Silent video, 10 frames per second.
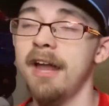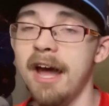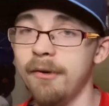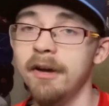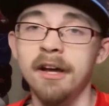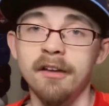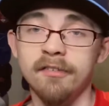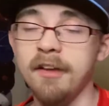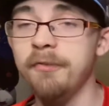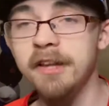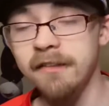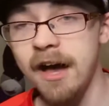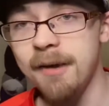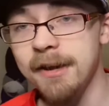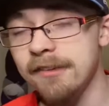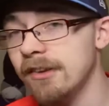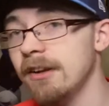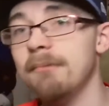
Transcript: Now, Stephanie Labbé did an